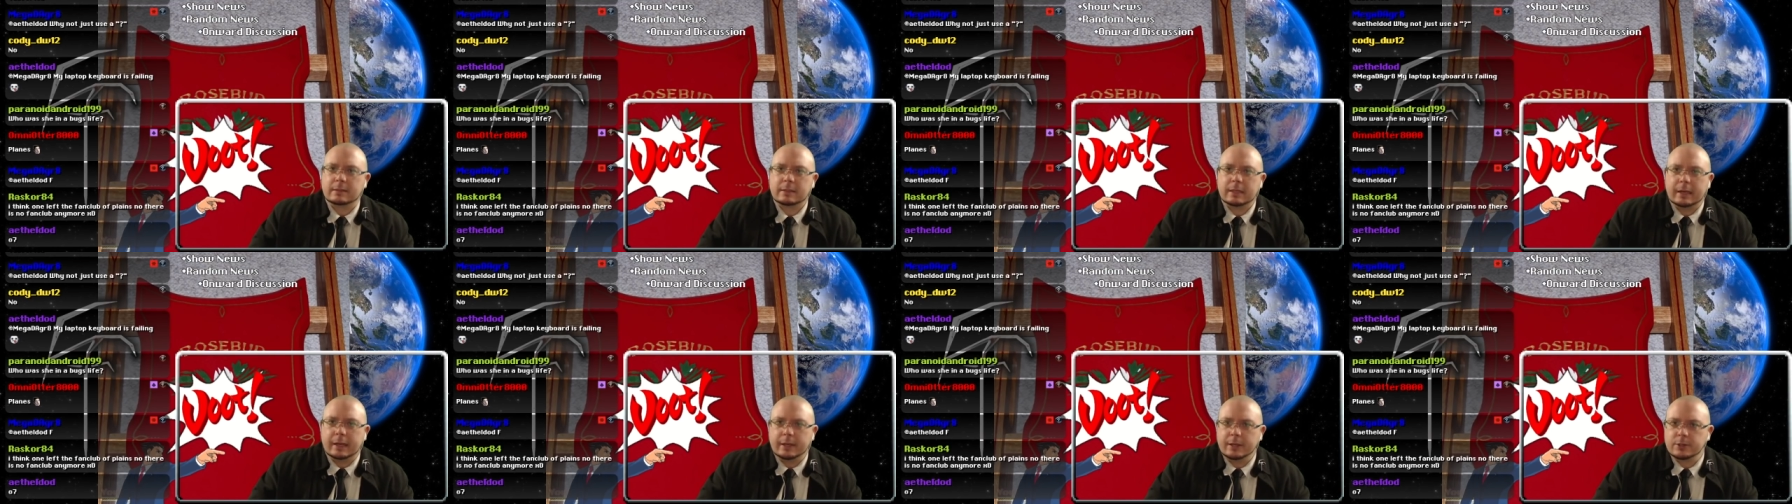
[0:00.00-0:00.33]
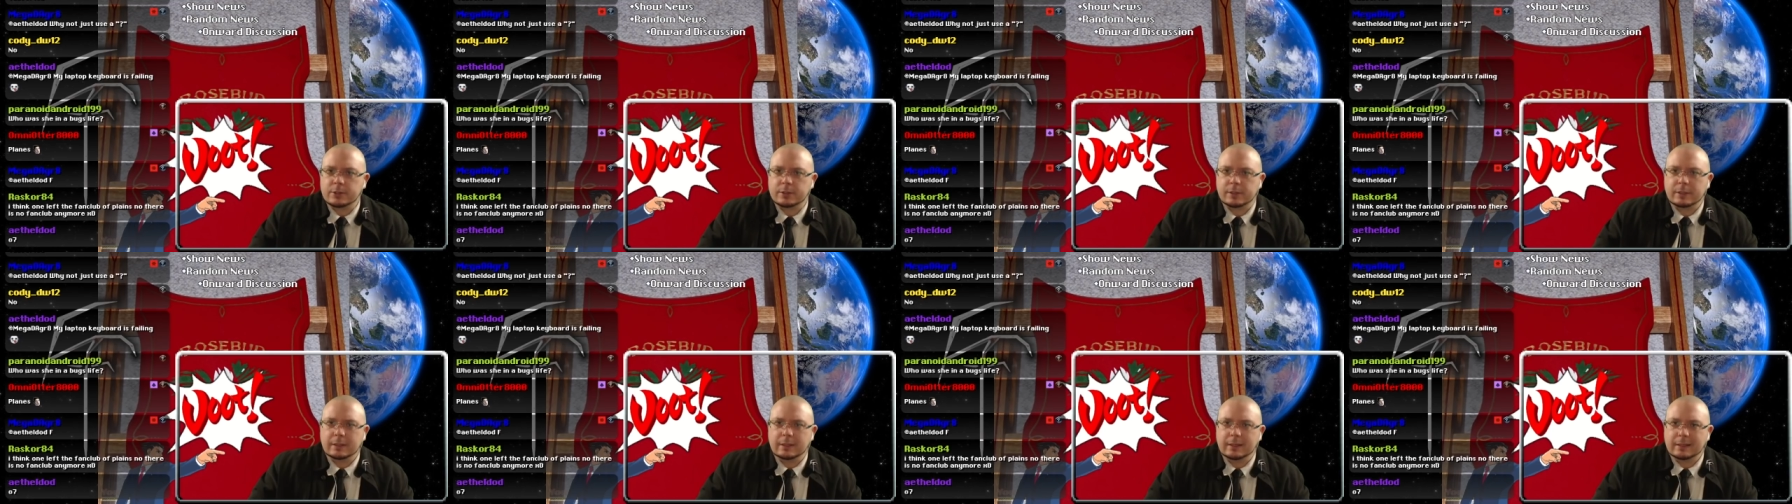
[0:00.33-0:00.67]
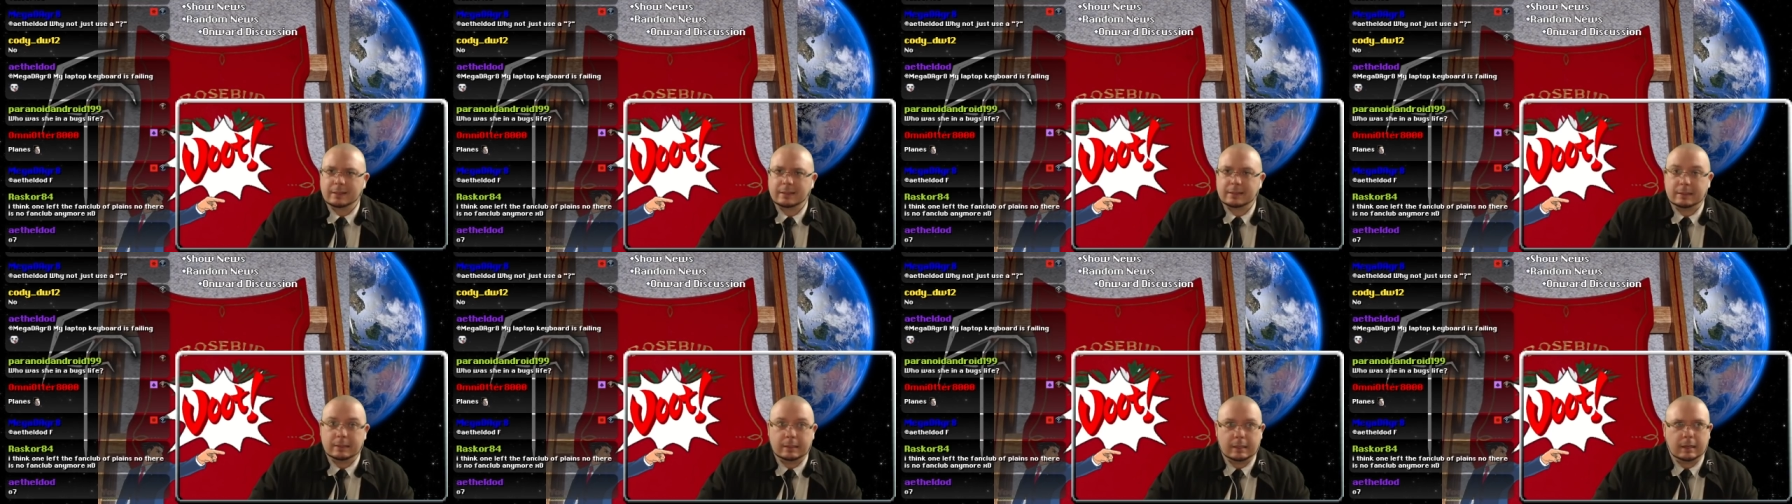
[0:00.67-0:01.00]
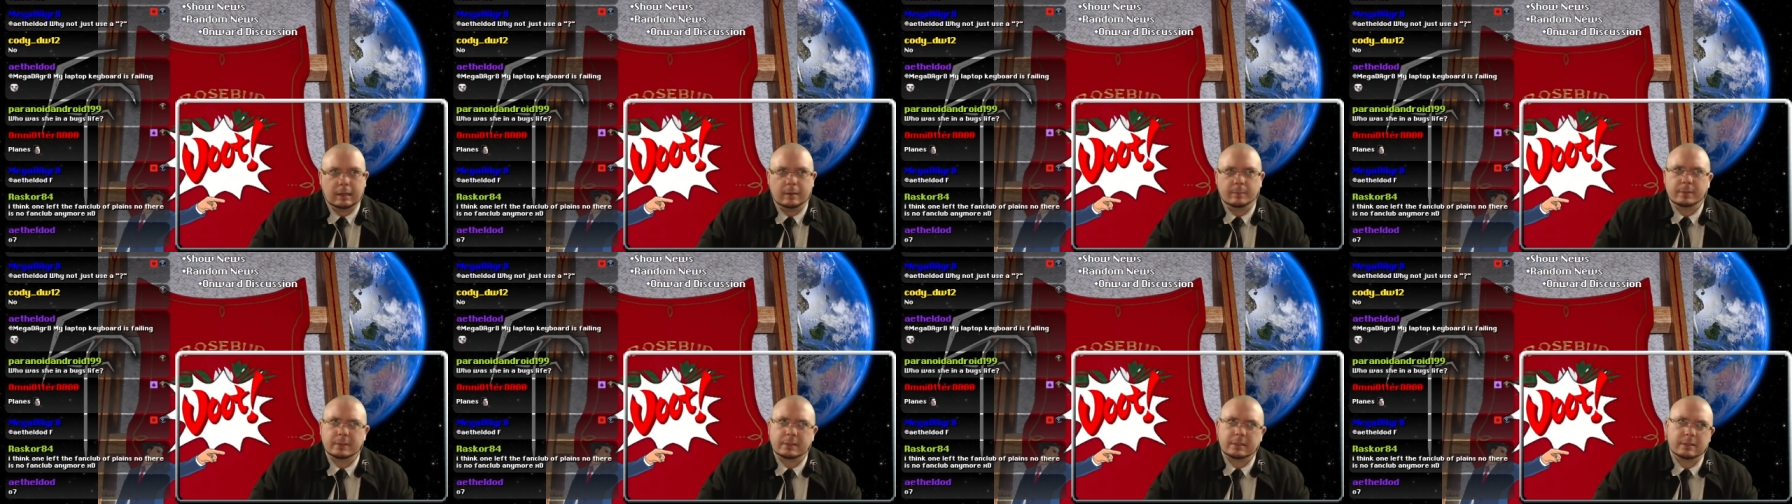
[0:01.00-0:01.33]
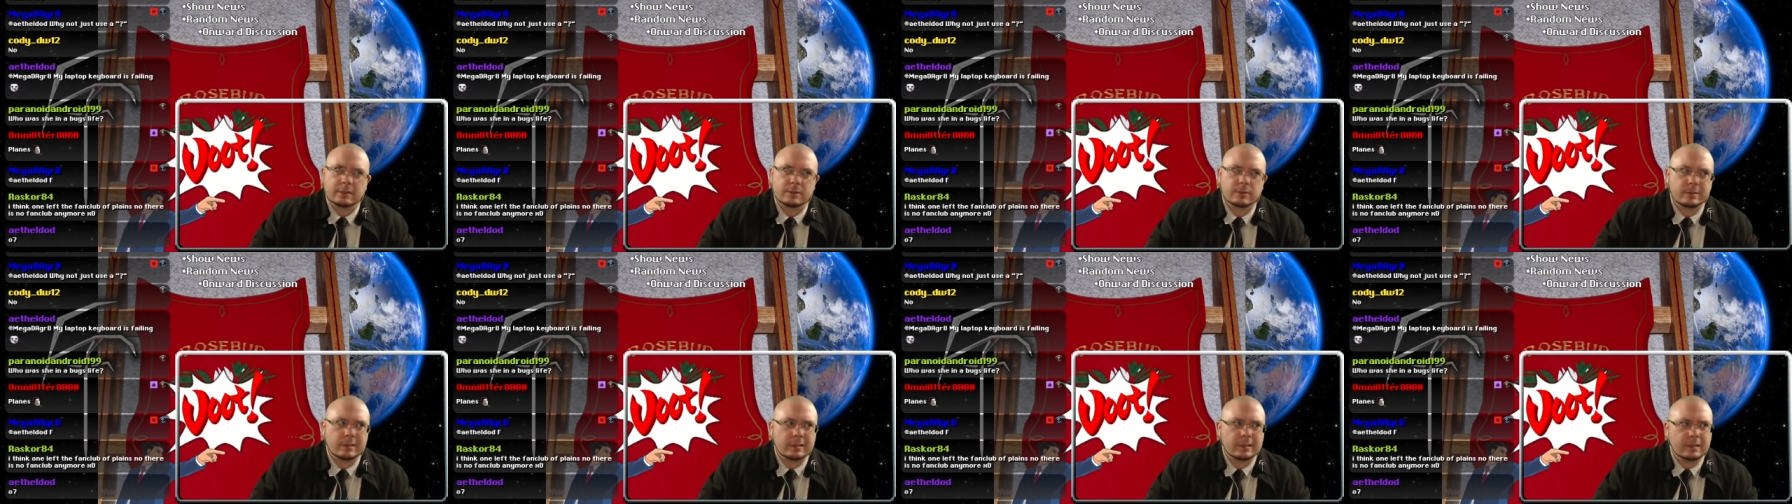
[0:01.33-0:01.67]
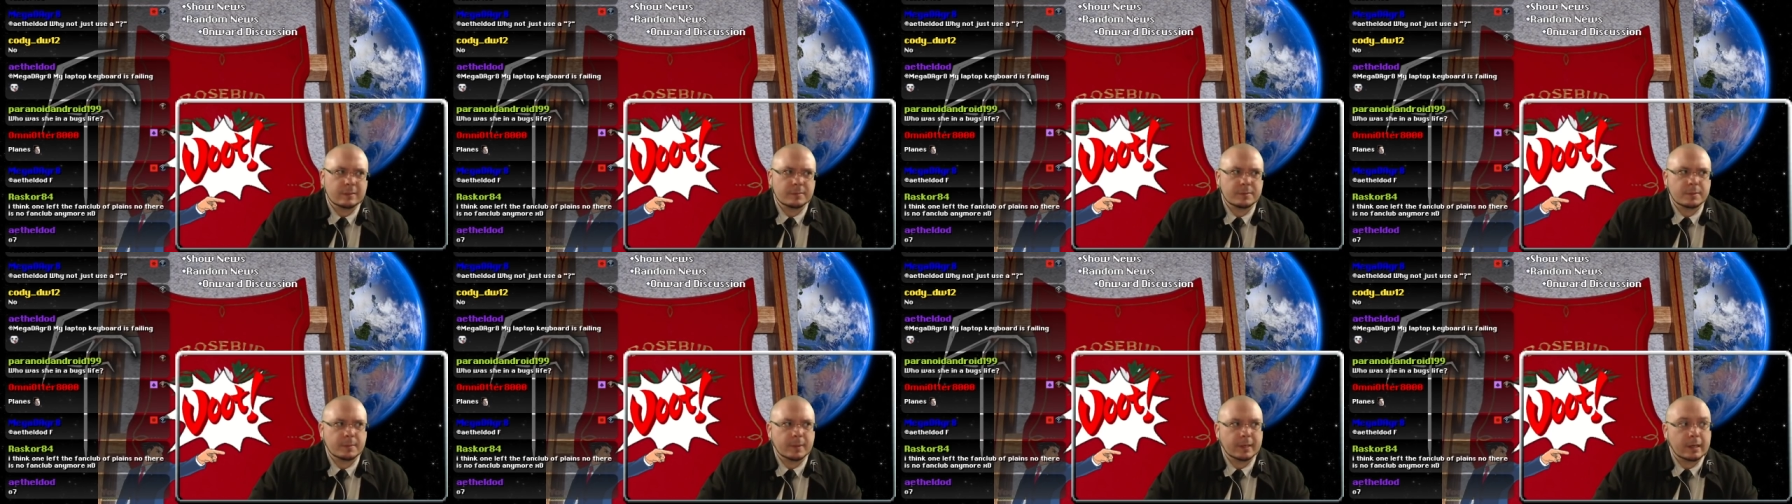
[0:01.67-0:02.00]
And I usually like competence when it
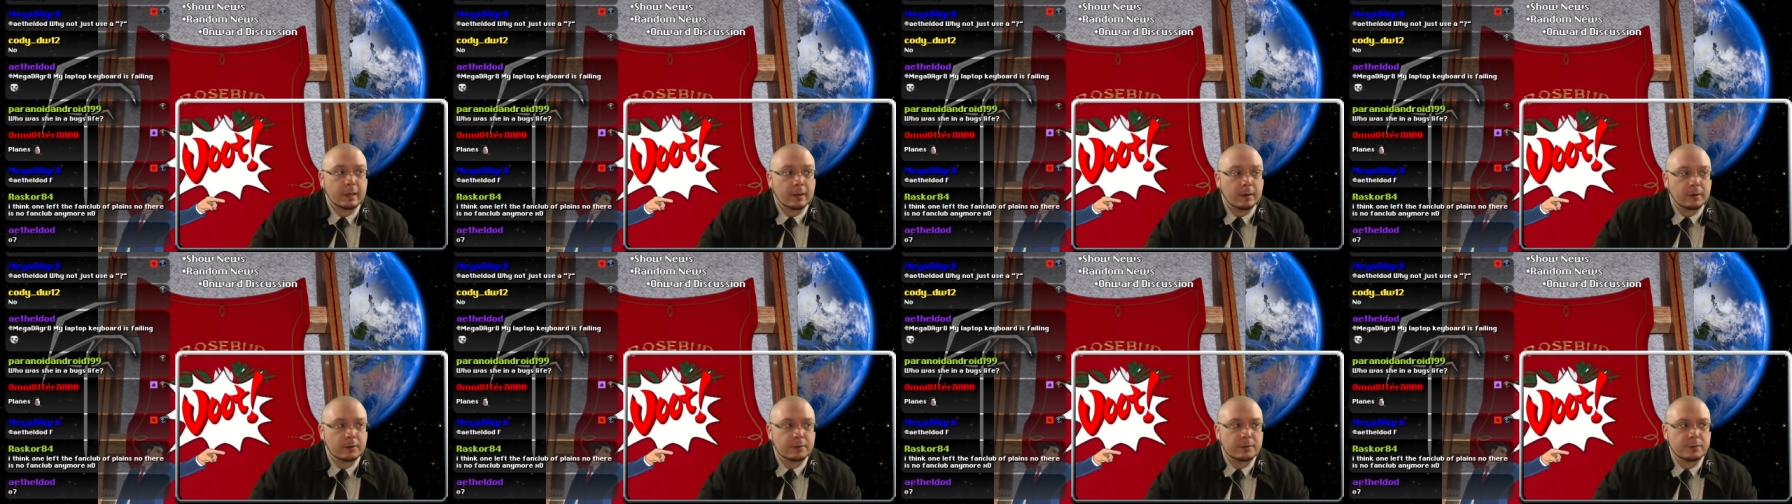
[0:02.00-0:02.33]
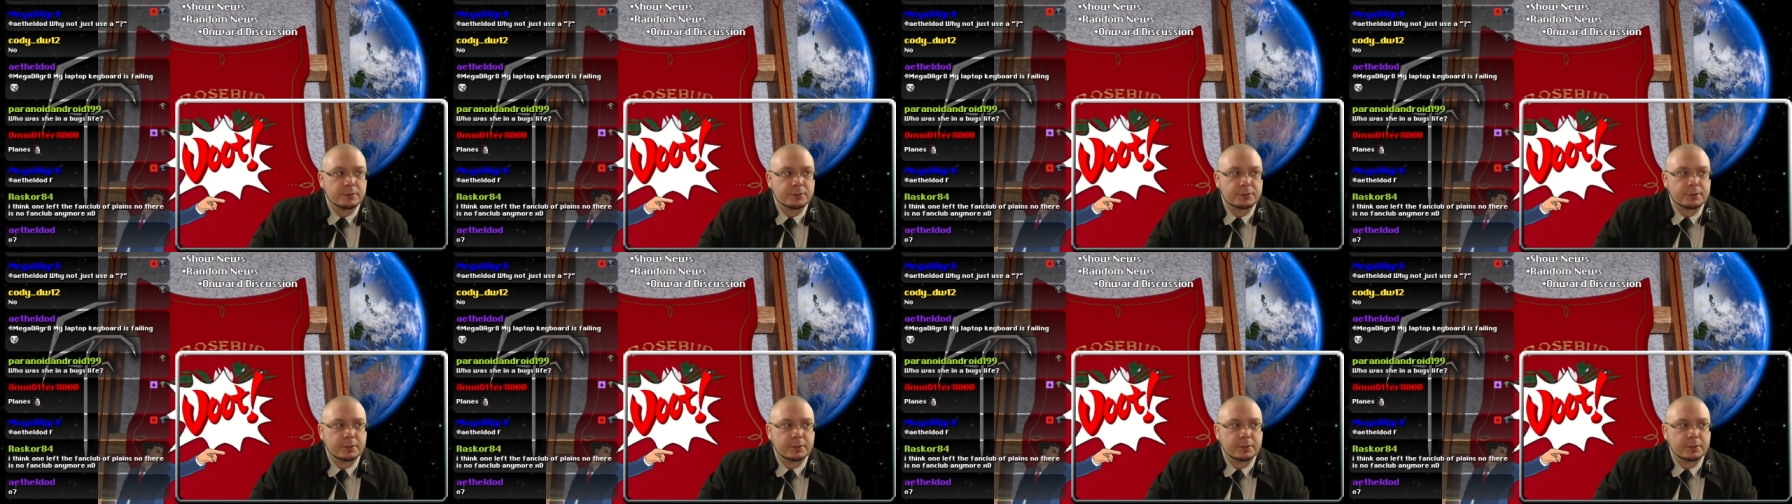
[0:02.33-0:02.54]
comes to my characters.